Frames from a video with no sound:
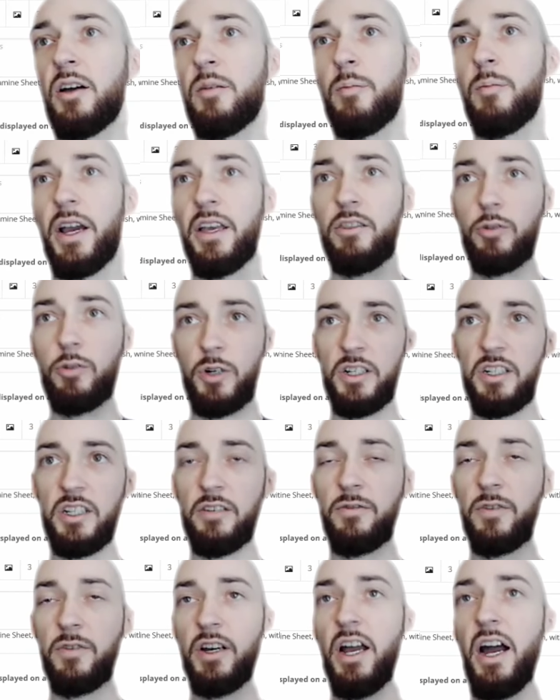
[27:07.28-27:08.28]
my three
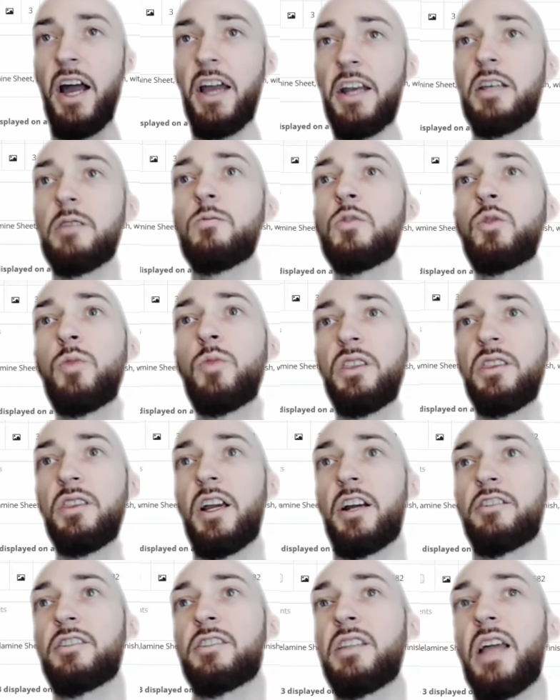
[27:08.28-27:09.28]
different items with
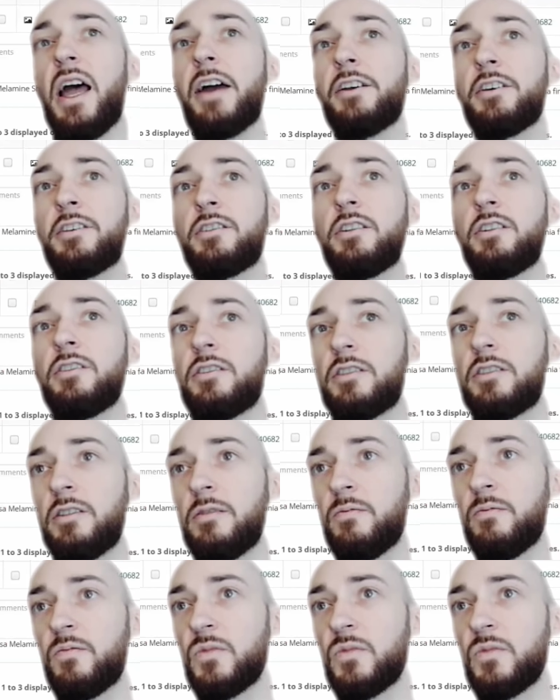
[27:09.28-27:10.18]
their statuses.